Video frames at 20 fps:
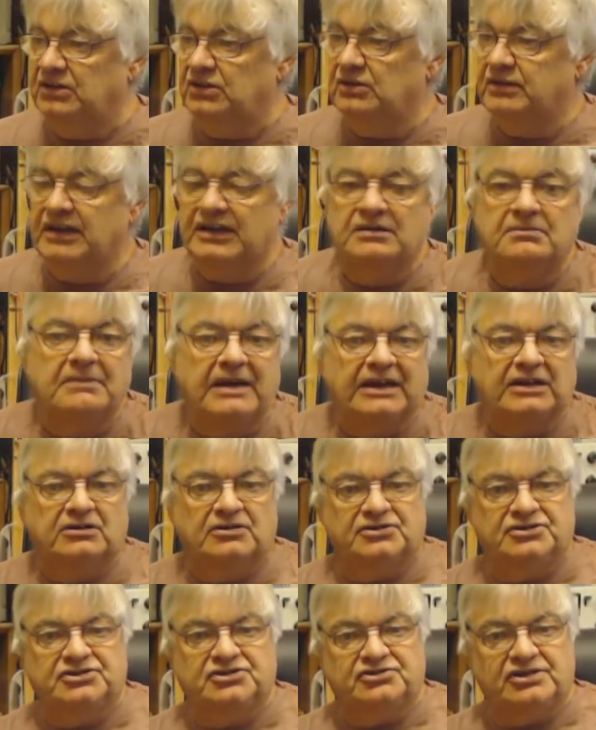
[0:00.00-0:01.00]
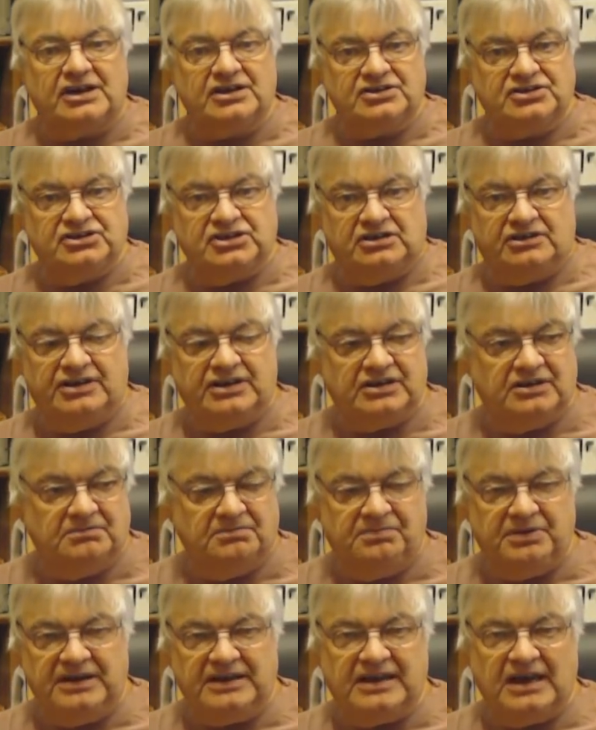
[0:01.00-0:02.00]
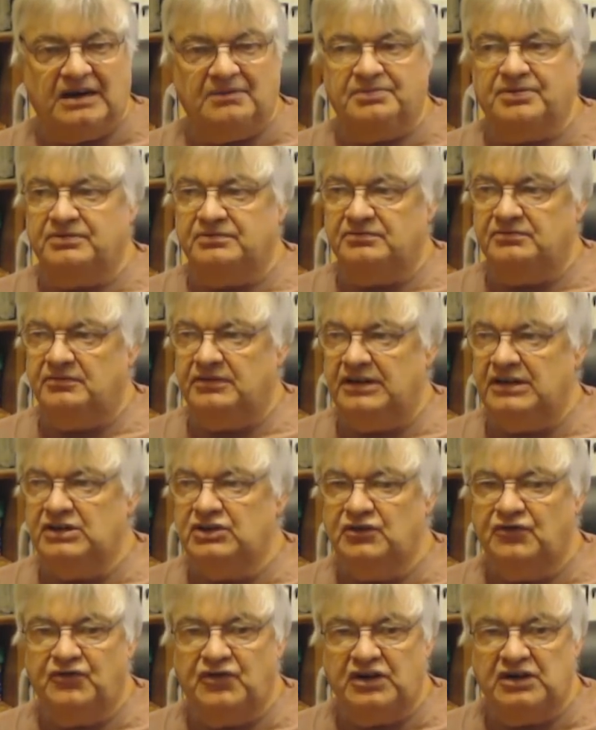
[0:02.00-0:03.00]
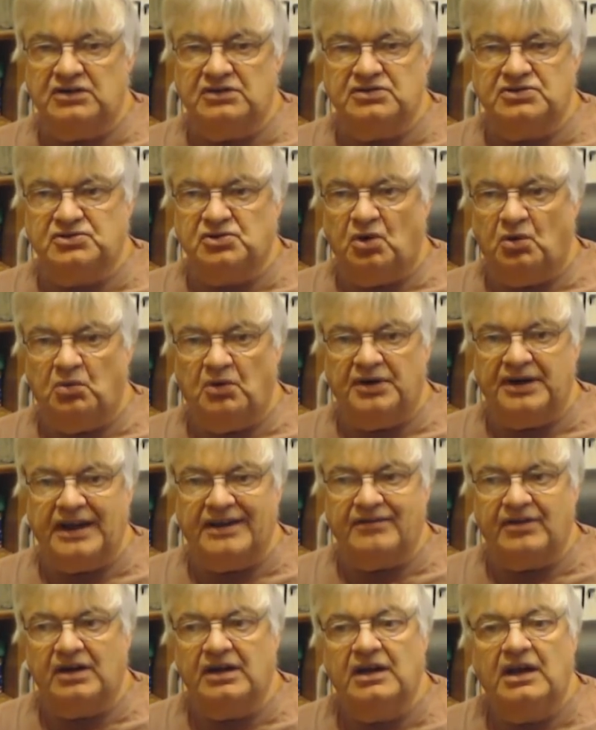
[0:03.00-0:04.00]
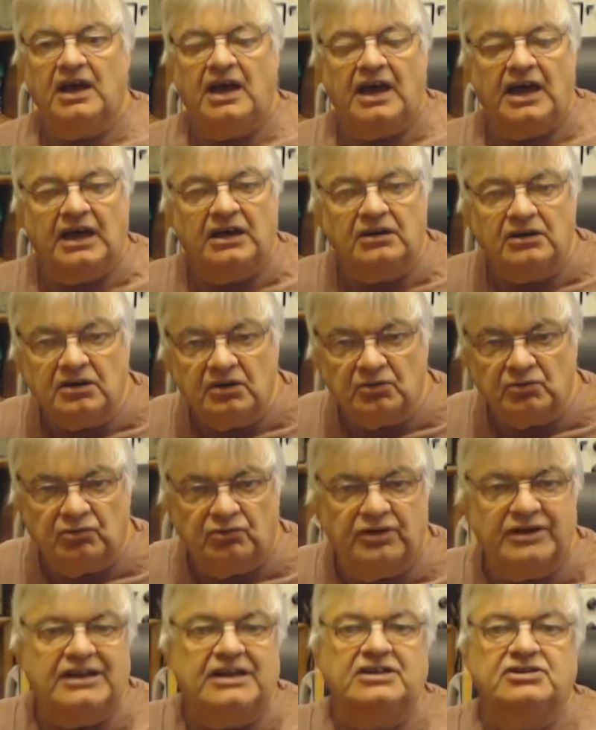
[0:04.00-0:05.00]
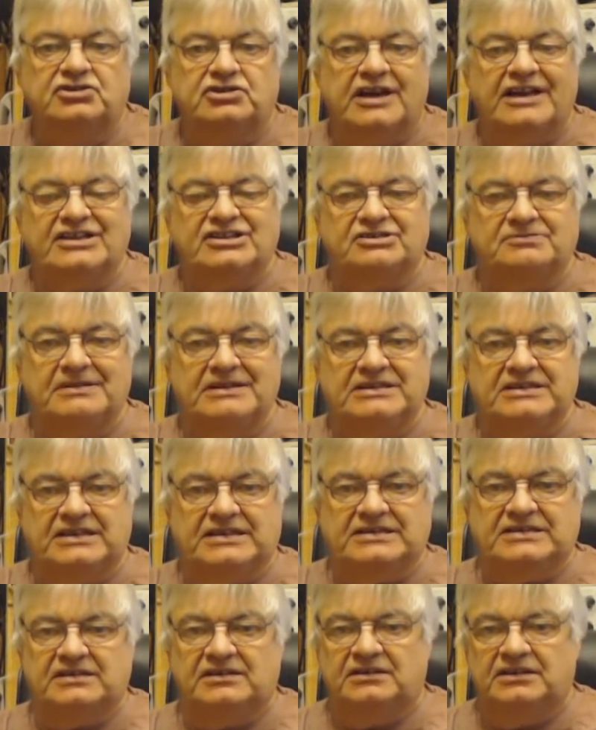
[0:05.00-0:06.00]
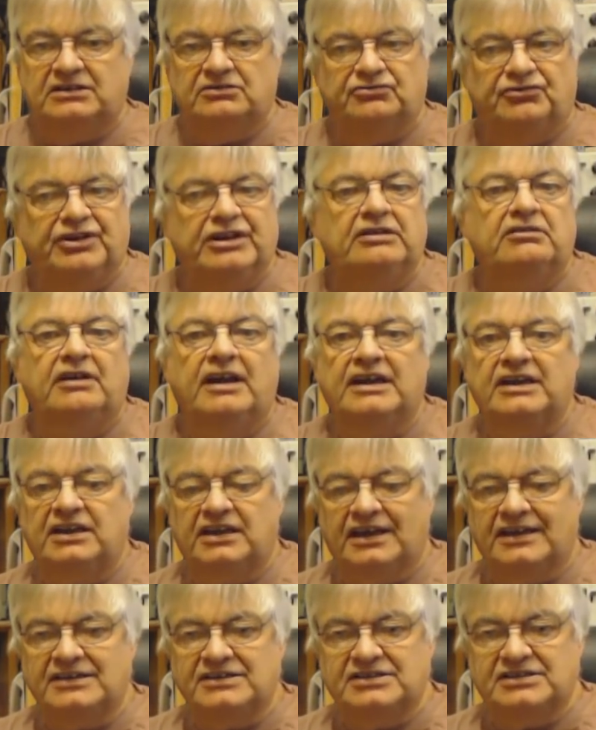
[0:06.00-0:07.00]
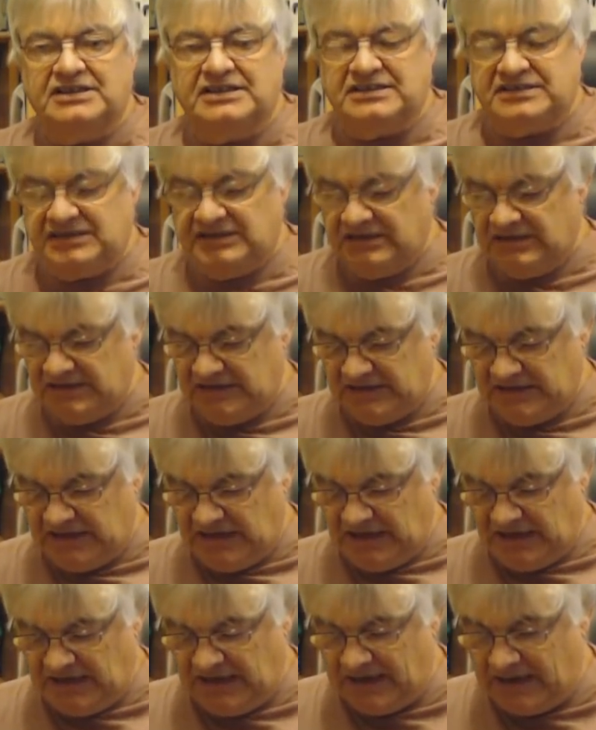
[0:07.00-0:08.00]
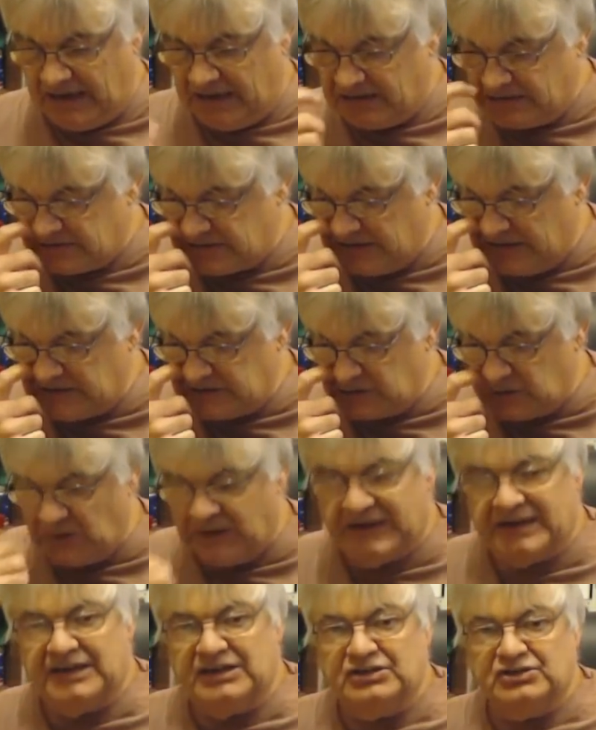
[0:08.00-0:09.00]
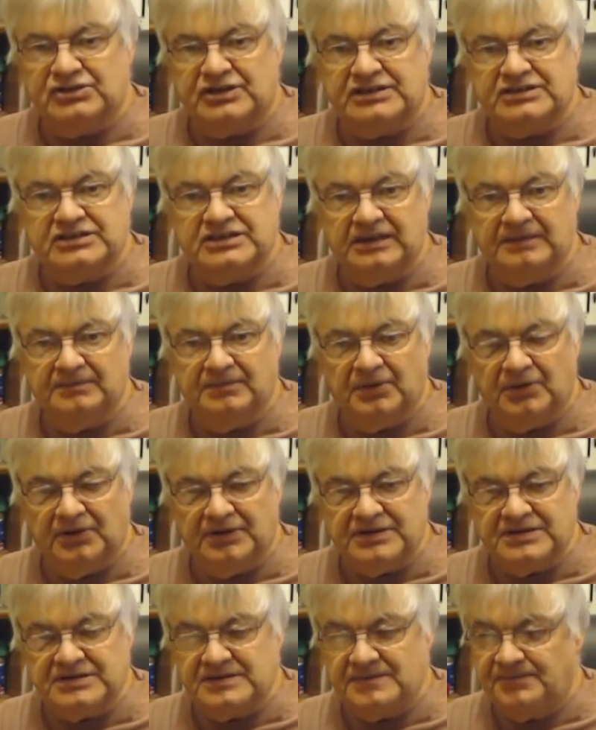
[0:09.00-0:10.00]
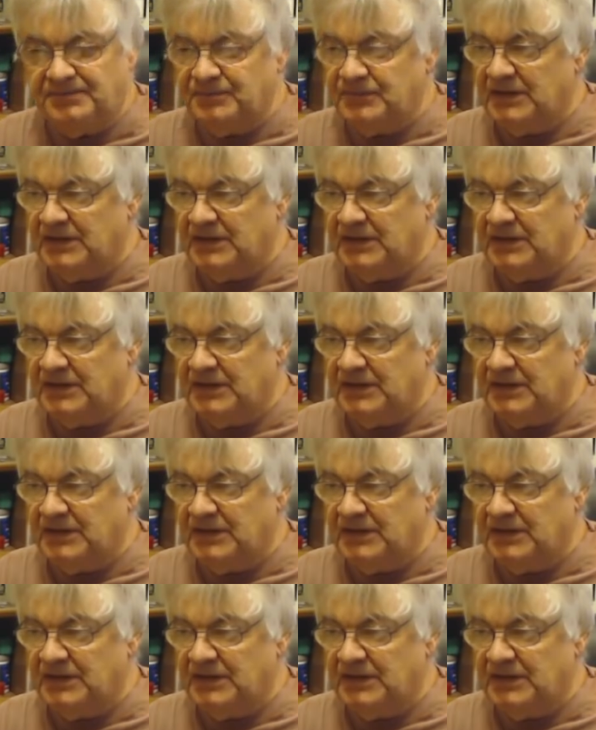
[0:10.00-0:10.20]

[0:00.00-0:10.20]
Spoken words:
You get a metal structure, it can pick up interference or whatever and retransmit it. It re-radiates it. So that's quite an interesting point.